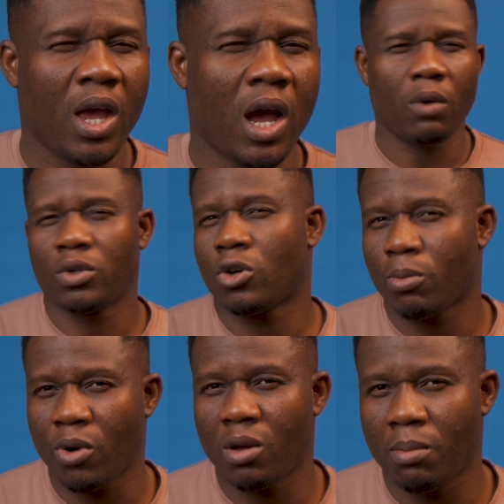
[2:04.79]
I will talk
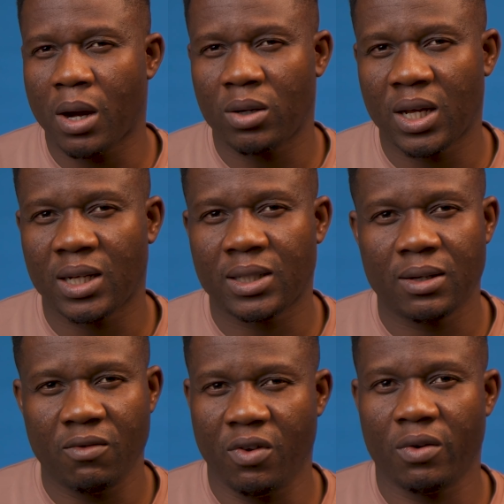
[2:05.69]
more about that
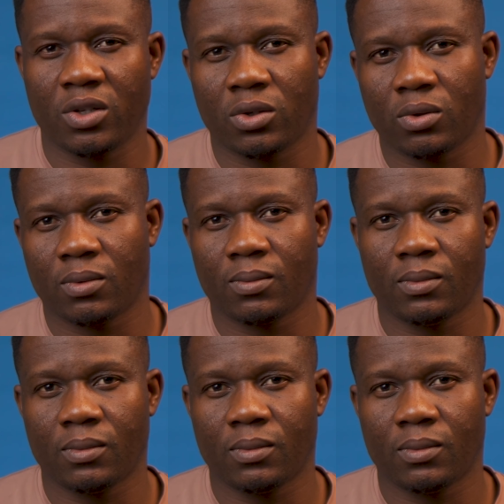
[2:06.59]
very soon.